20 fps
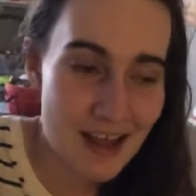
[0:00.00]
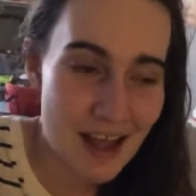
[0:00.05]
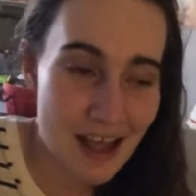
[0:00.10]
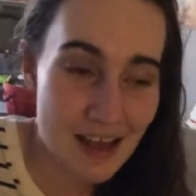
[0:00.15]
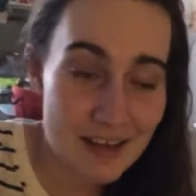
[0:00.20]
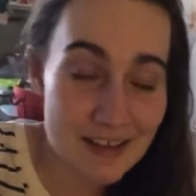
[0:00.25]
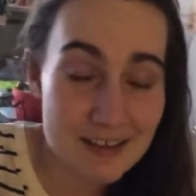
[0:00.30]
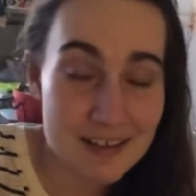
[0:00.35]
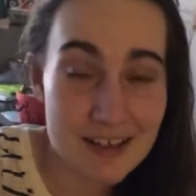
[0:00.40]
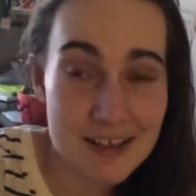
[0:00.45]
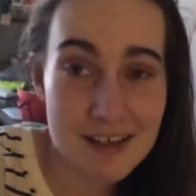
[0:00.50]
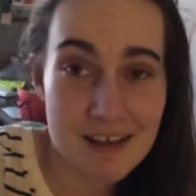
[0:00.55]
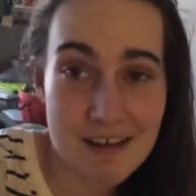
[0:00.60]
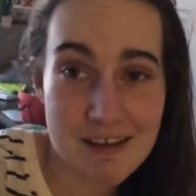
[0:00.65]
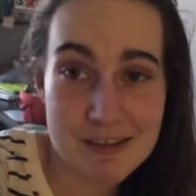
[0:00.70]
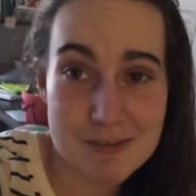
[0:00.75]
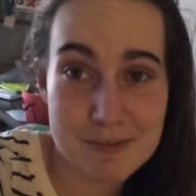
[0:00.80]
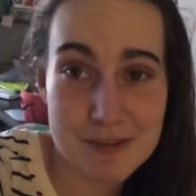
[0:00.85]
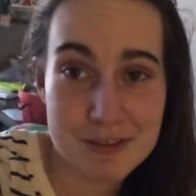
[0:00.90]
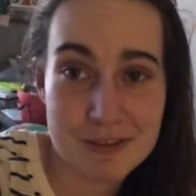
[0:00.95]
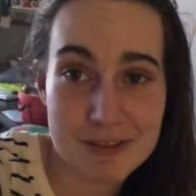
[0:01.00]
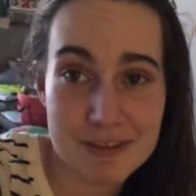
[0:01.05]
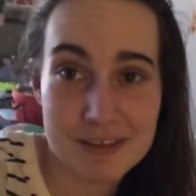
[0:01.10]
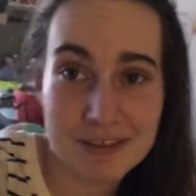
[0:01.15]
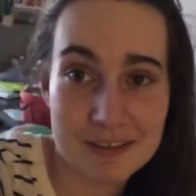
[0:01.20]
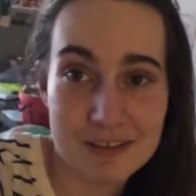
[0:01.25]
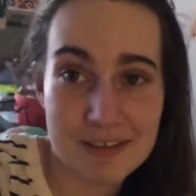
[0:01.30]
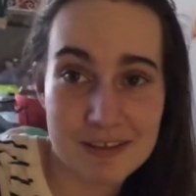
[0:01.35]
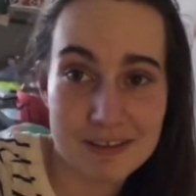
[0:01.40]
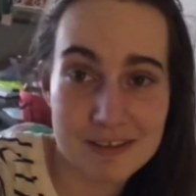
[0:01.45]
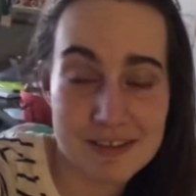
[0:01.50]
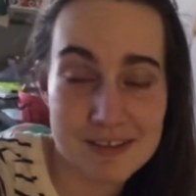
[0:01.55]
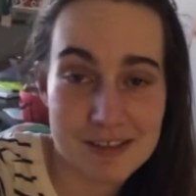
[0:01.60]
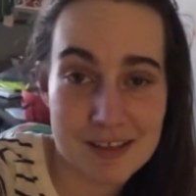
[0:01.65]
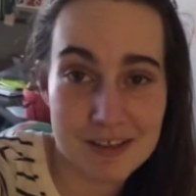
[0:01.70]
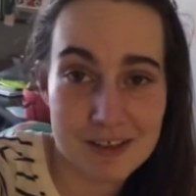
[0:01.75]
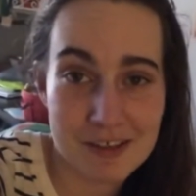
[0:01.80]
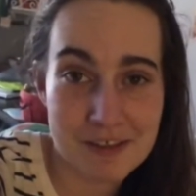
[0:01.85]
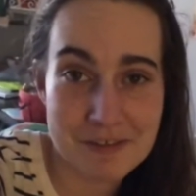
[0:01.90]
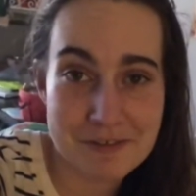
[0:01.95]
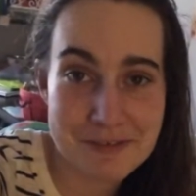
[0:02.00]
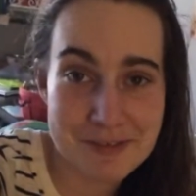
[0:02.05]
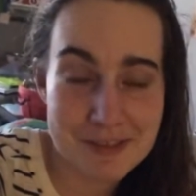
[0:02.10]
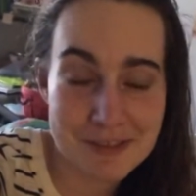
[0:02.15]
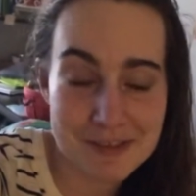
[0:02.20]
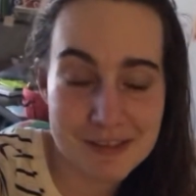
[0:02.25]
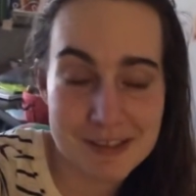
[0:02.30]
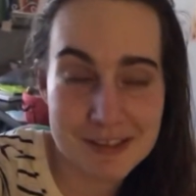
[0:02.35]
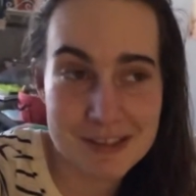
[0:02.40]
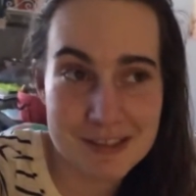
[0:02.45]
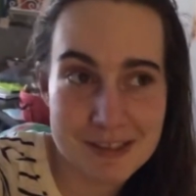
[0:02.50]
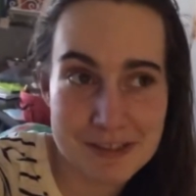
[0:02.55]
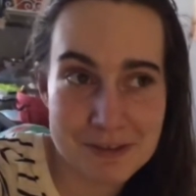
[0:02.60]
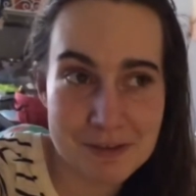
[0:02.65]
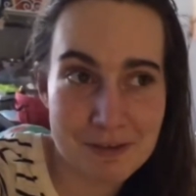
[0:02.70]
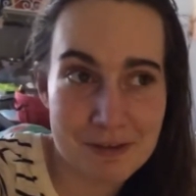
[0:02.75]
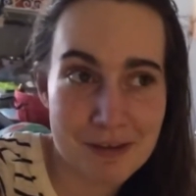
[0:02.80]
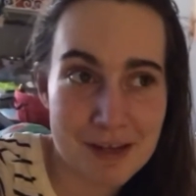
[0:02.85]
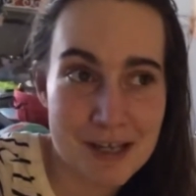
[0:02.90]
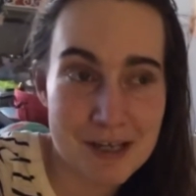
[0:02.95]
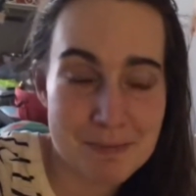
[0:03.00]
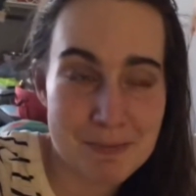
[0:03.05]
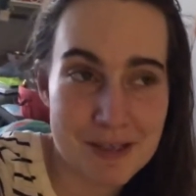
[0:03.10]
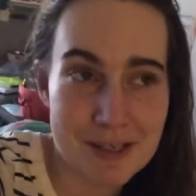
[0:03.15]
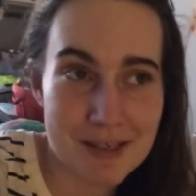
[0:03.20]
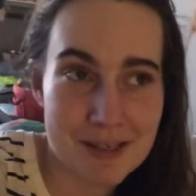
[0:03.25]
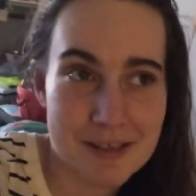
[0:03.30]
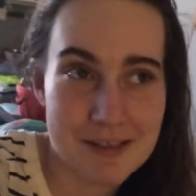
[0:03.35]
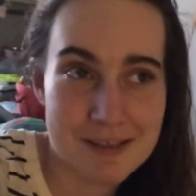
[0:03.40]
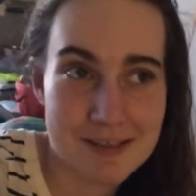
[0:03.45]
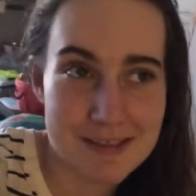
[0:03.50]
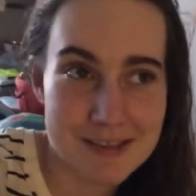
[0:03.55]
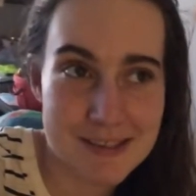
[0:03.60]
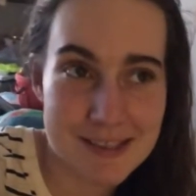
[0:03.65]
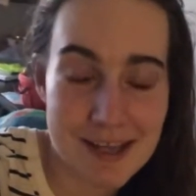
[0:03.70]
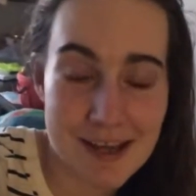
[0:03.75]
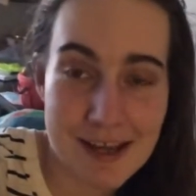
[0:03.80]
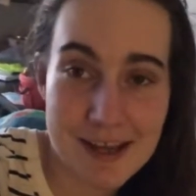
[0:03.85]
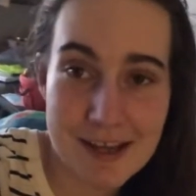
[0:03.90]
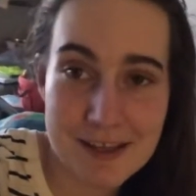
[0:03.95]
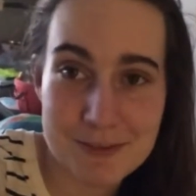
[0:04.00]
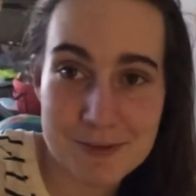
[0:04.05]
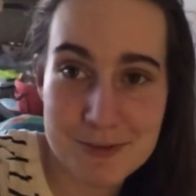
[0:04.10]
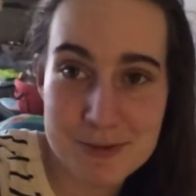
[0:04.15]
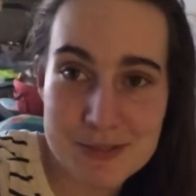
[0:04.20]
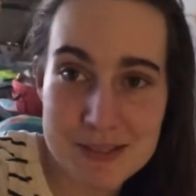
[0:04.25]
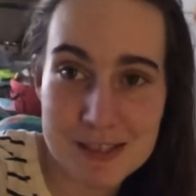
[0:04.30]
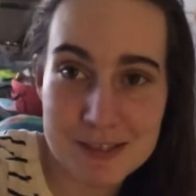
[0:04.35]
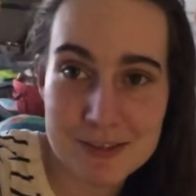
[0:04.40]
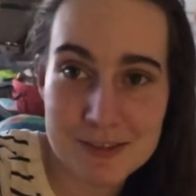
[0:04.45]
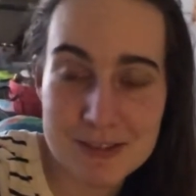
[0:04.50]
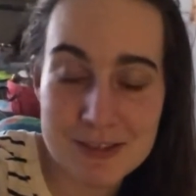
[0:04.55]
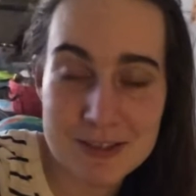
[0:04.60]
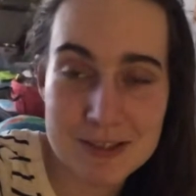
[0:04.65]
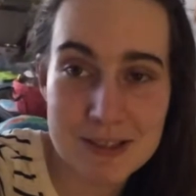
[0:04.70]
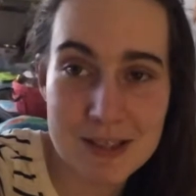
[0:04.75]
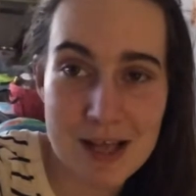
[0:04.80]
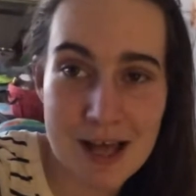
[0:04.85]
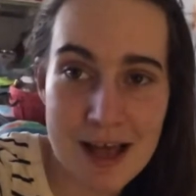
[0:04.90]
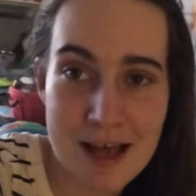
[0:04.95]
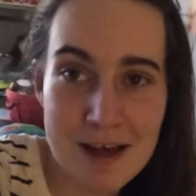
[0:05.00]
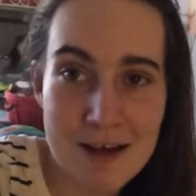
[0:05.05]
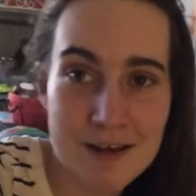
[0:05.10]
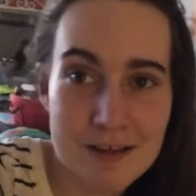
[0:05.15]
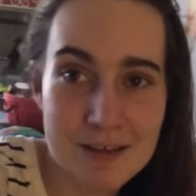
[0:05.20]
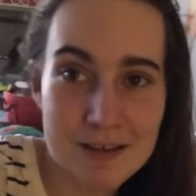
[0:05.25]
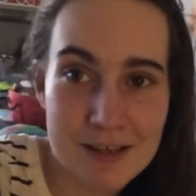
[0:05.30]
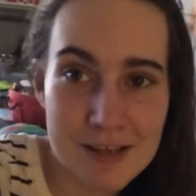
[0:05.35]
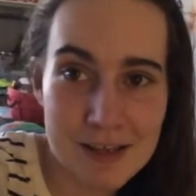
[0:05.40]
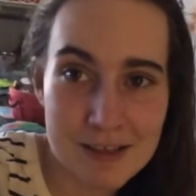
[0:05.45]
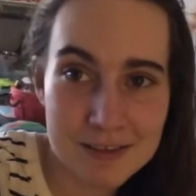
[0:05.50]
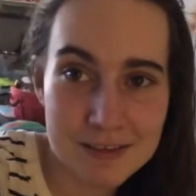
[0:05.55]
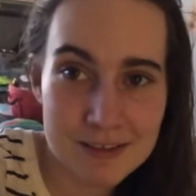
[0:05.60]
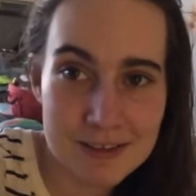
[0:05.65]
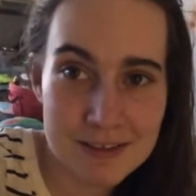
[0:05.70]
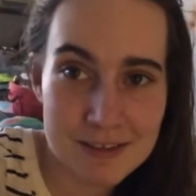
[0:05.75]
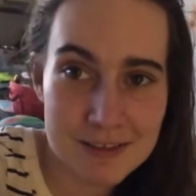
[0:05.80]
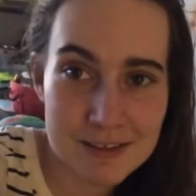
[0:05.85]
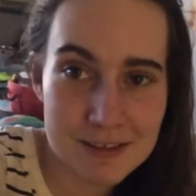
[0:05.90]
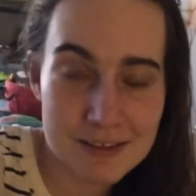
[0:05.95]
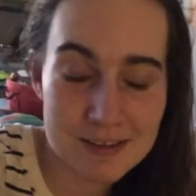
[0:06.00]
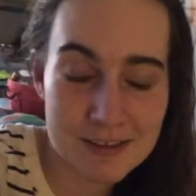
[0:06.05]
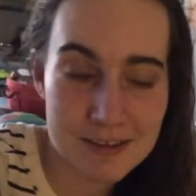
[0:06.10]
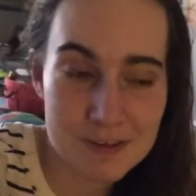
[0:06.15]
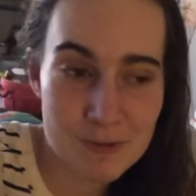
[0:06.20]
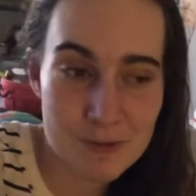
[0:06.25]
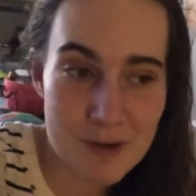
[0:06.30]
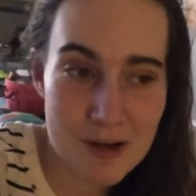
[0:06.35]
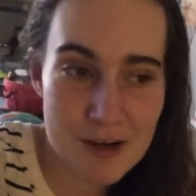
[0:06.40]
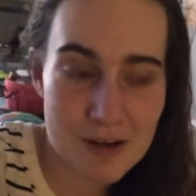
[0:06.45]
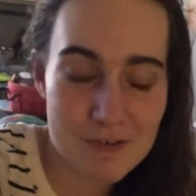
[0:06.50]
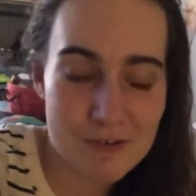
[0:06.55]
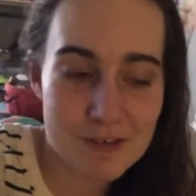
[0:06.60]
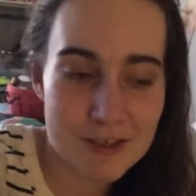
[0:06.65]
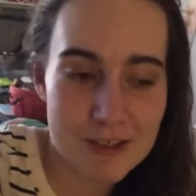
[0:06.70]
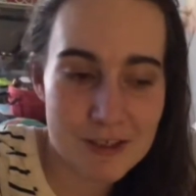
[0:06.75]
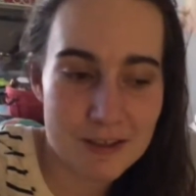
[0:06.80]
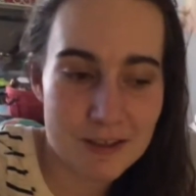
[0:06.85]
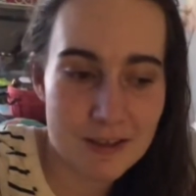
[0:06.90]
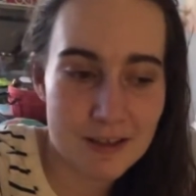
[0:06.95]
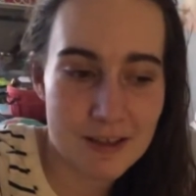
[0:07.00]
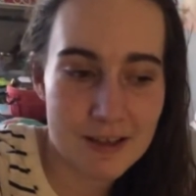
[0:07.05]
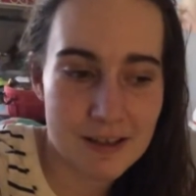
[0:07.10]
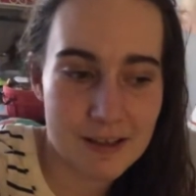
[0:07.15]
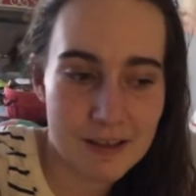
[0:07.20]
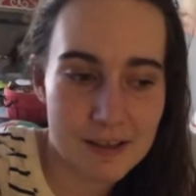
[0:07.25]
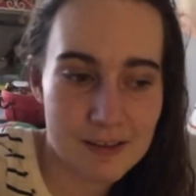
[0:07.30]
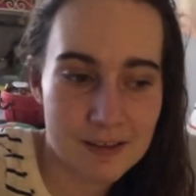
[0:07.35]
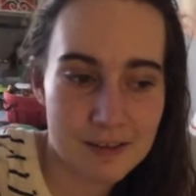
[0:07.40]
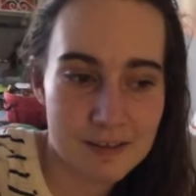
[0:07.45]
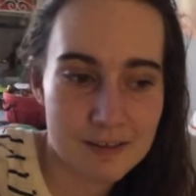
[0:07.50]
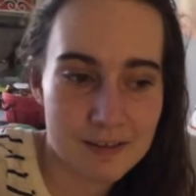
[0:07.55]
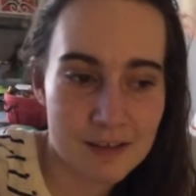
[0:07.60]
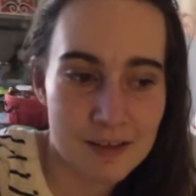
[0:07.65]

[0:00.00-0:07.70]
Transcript: I didn't get as much reading done as I thought I was going to, because I had no signal out at the waterfall, and